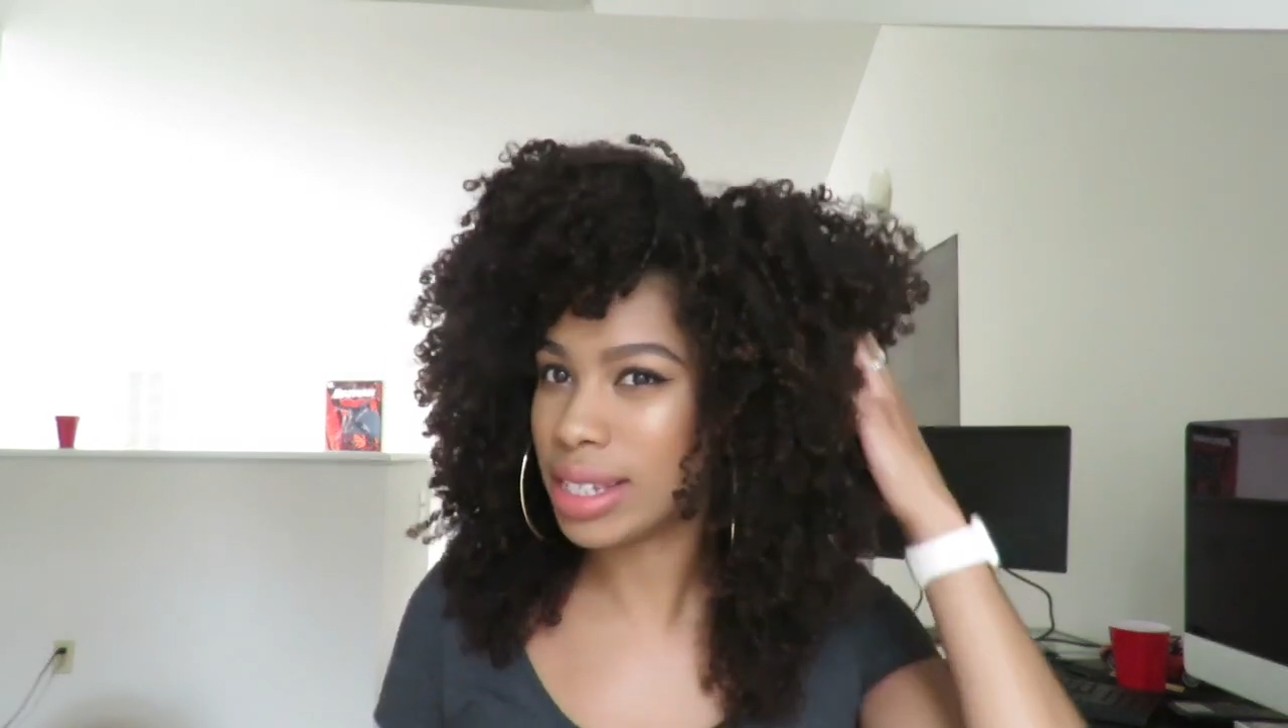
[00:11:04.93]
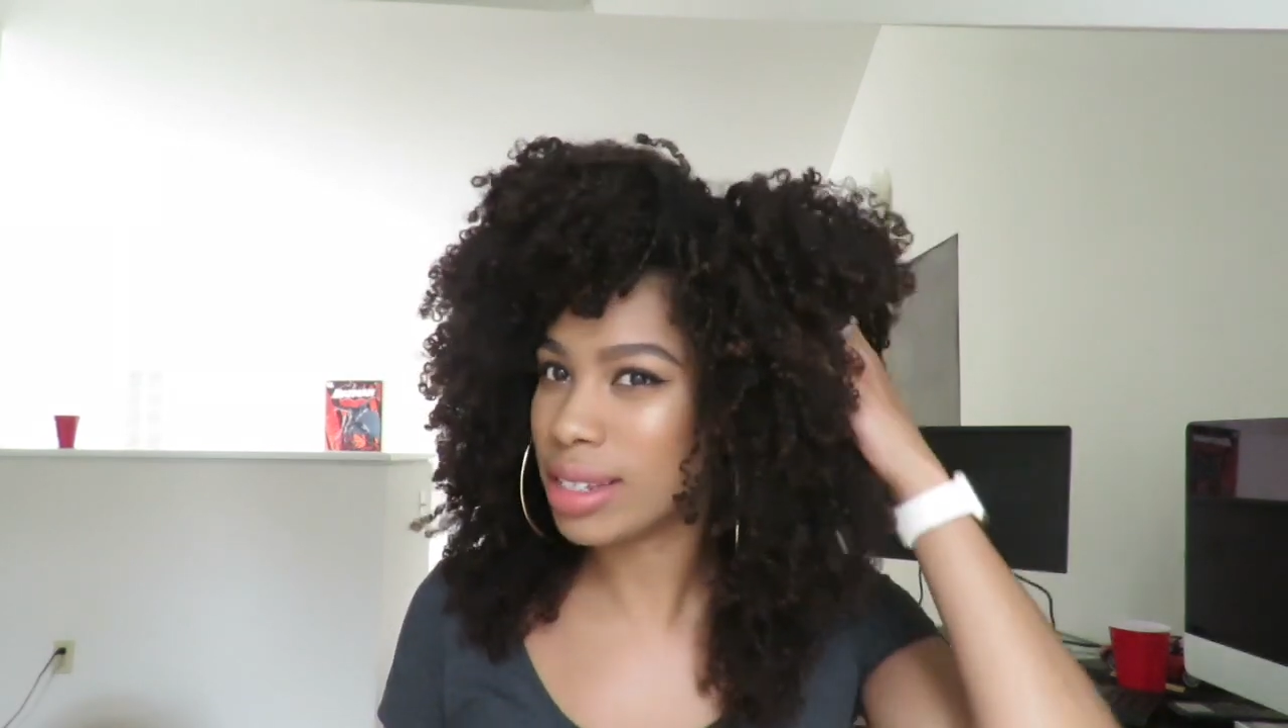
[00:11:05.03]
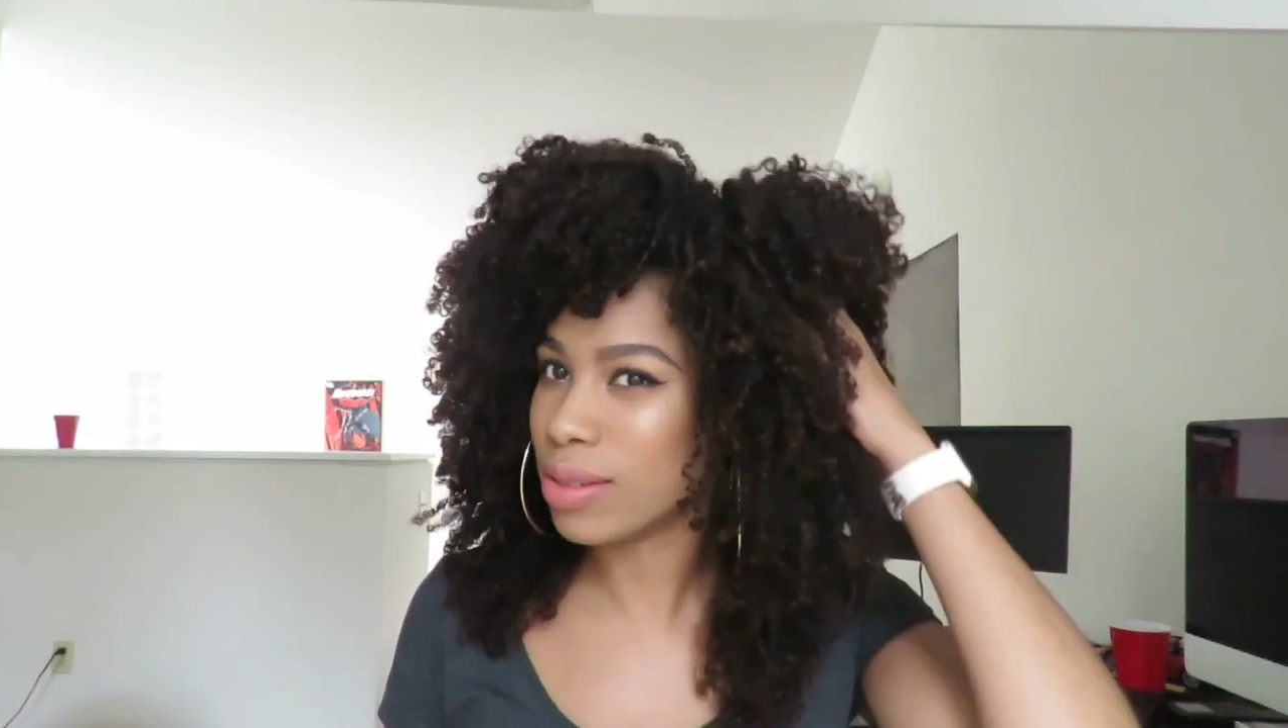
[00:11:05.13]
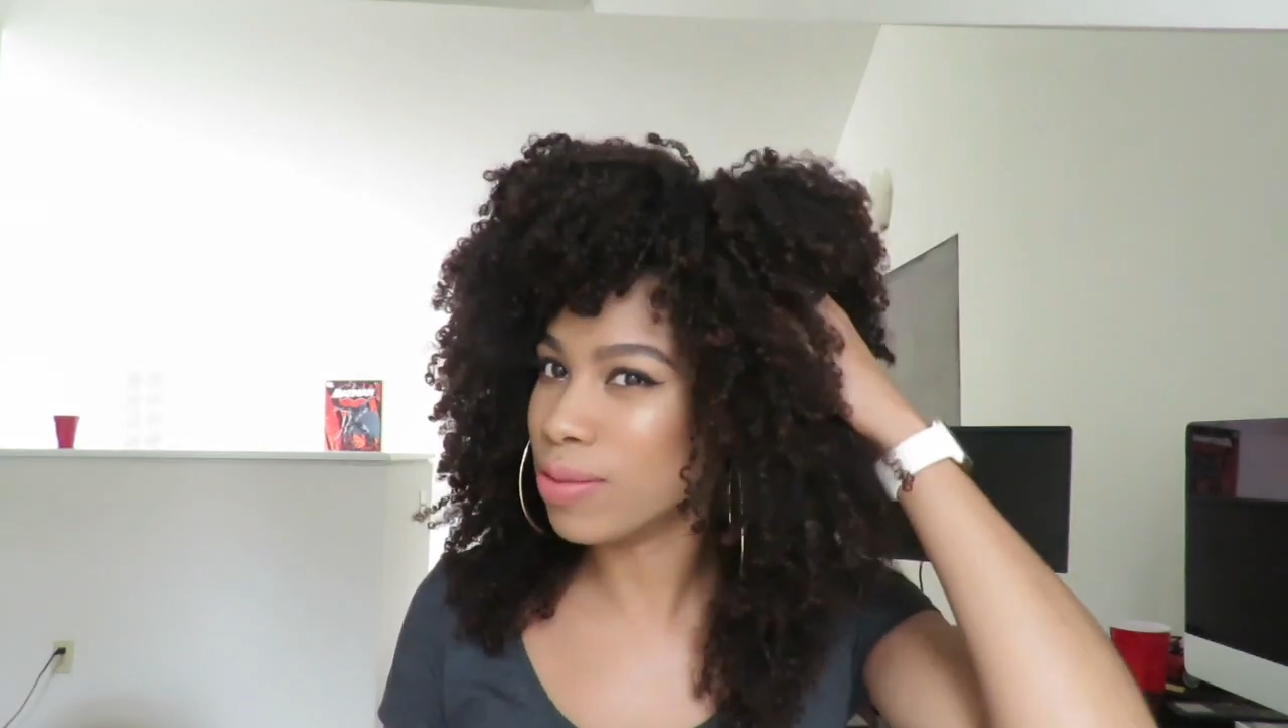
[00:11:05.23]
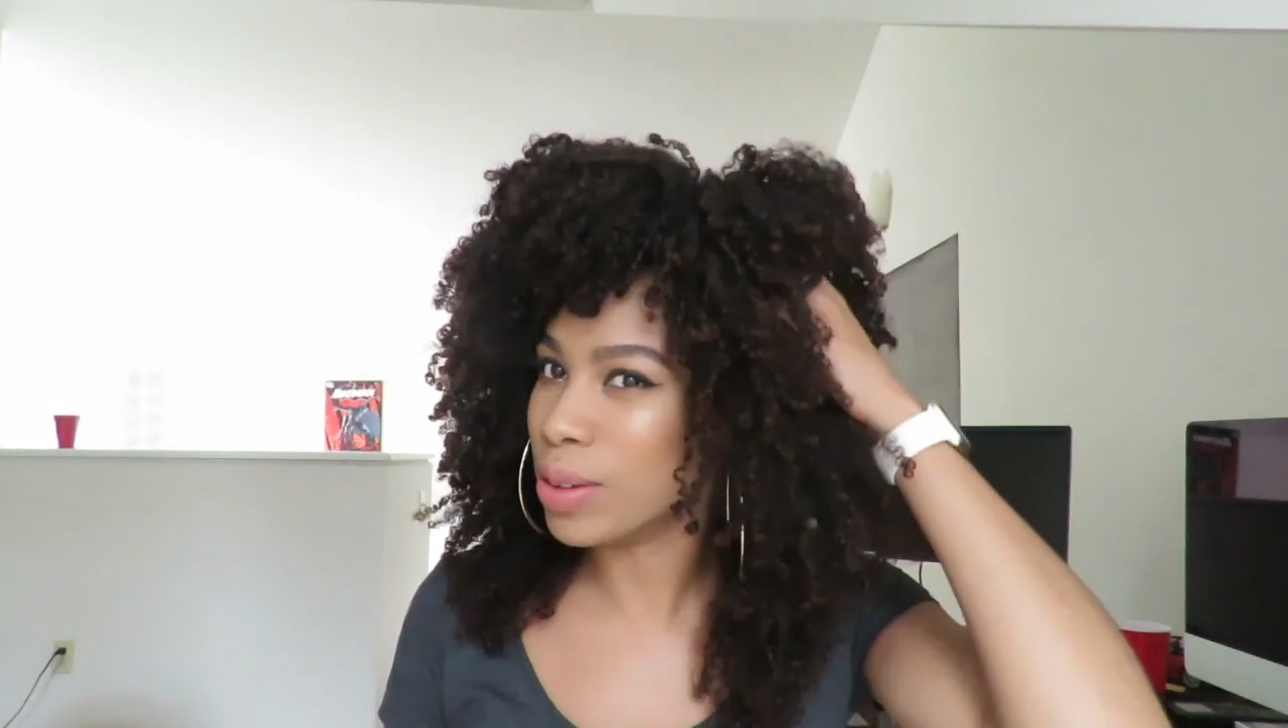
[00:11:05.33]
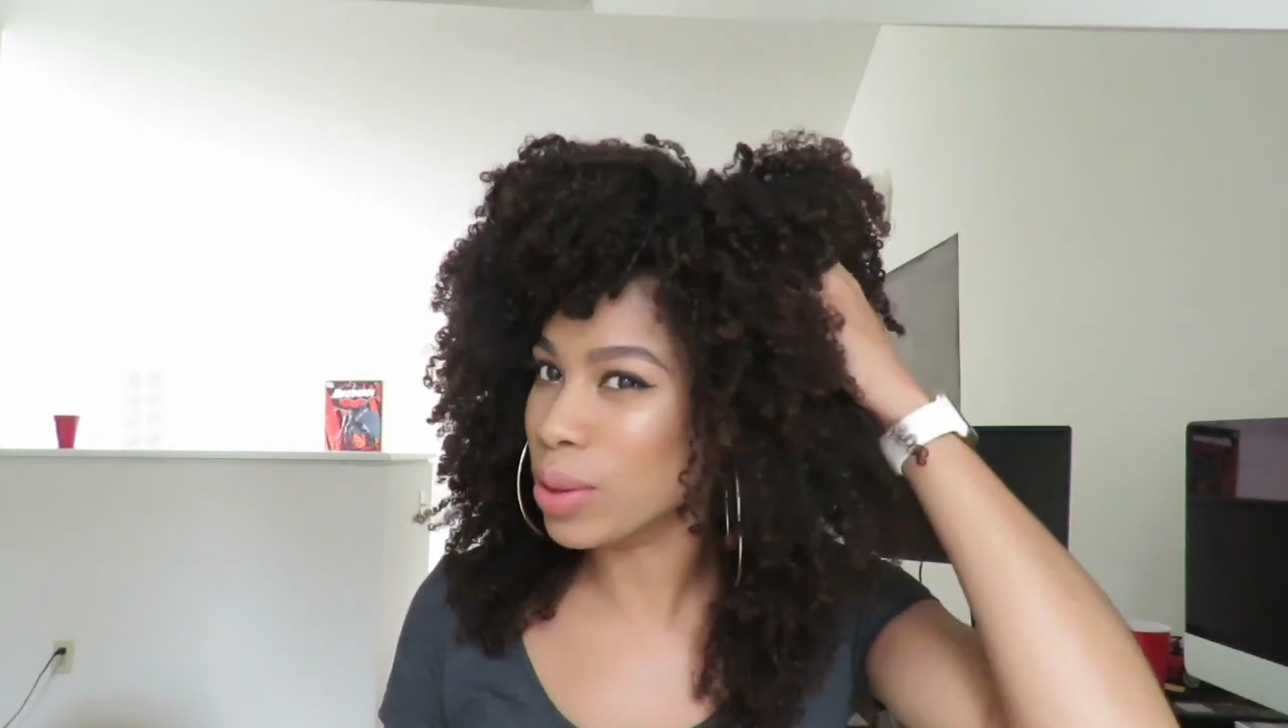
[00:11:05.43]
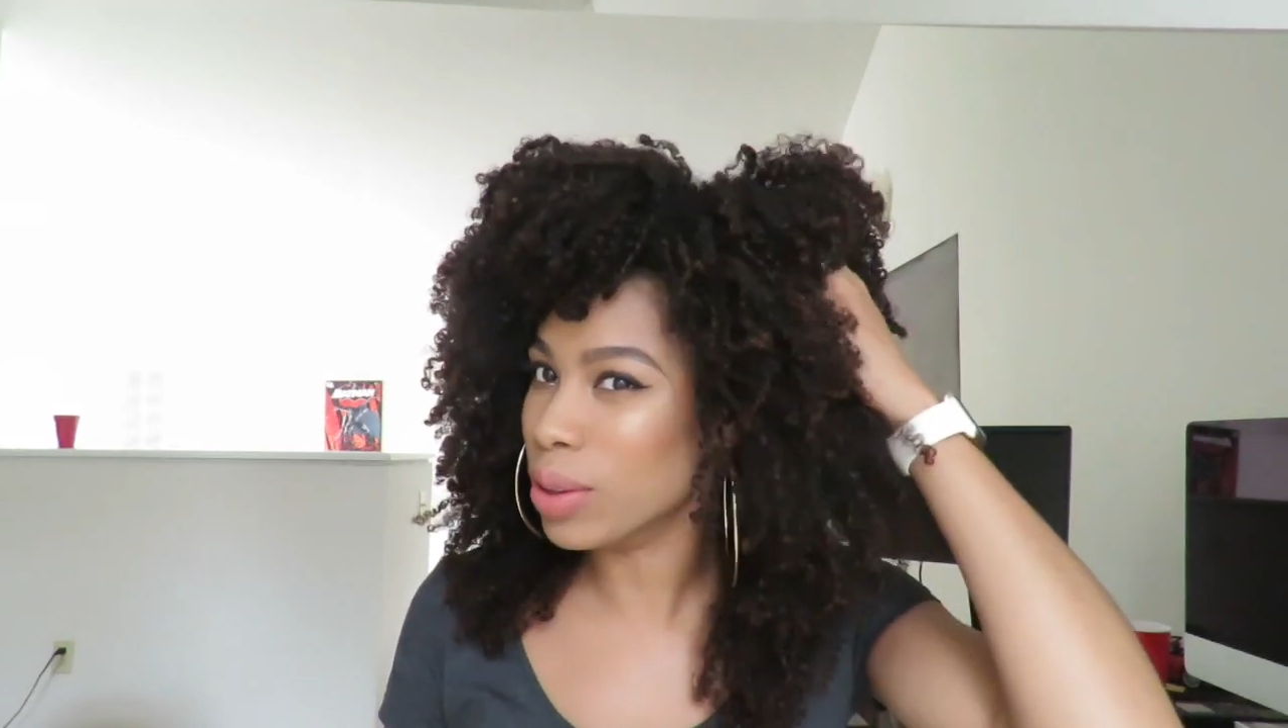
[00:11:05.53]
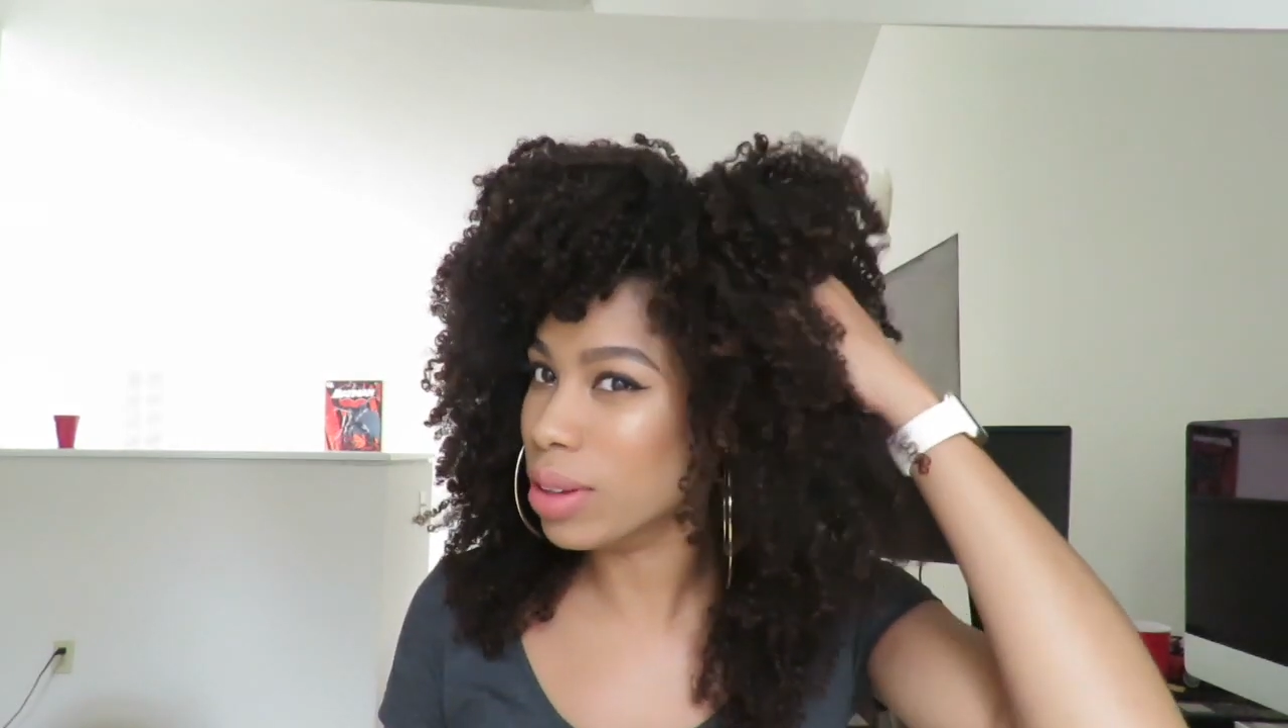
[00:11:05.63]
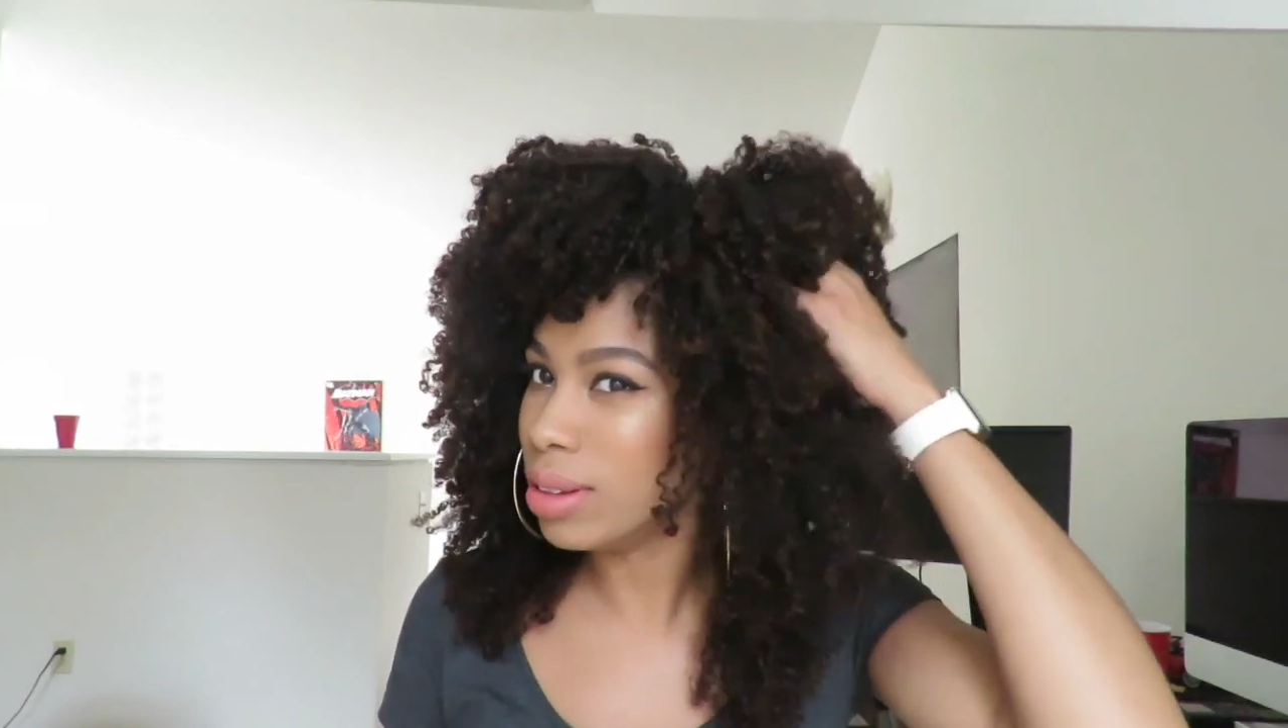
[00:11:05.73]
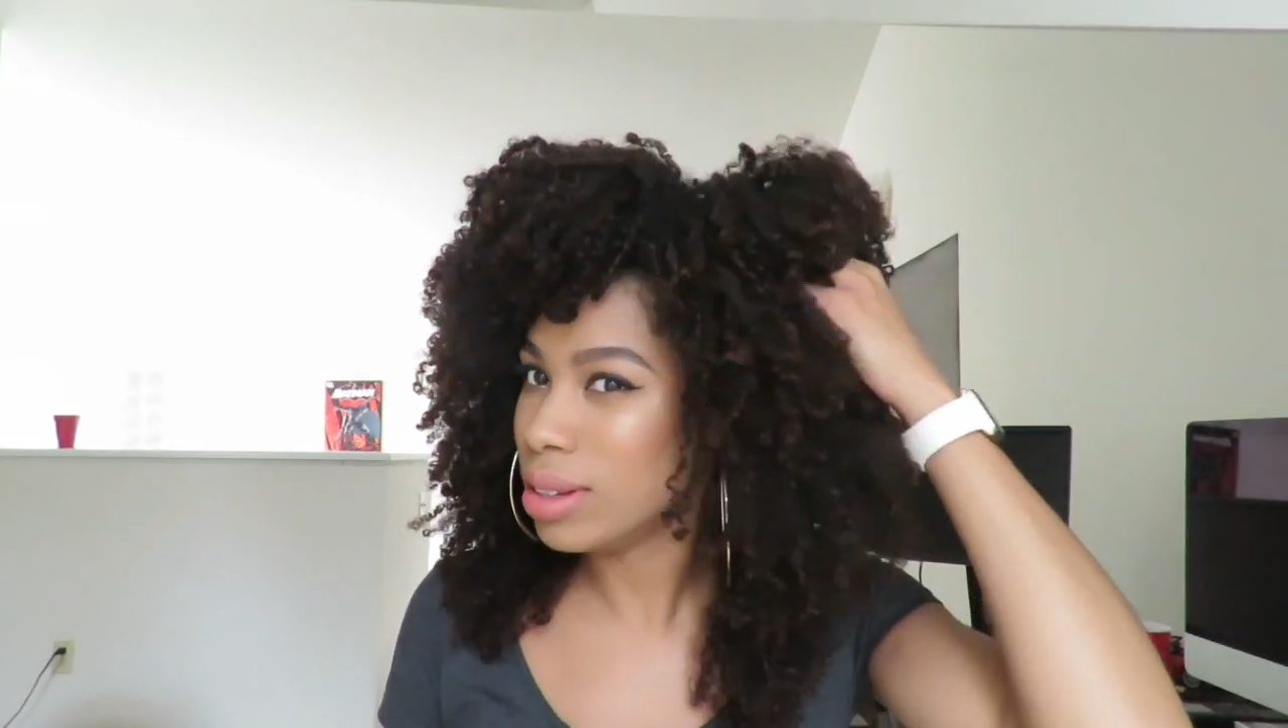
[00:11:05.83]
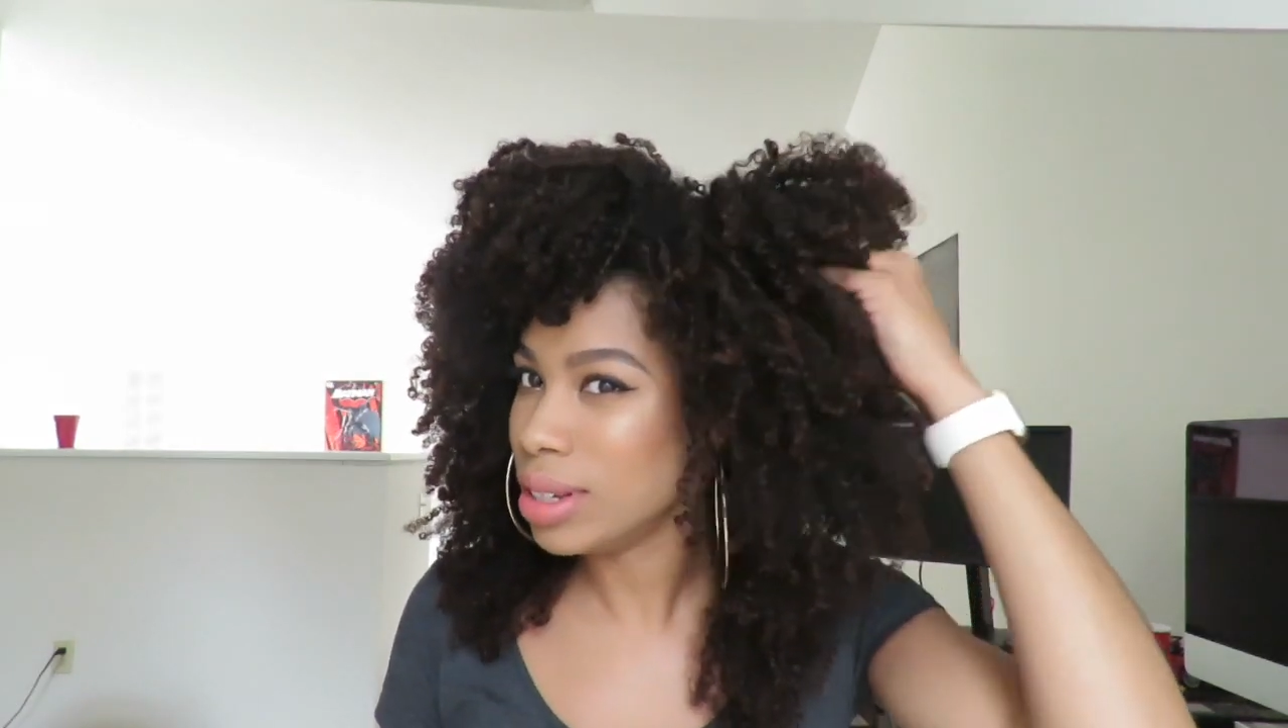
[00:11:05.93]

is a full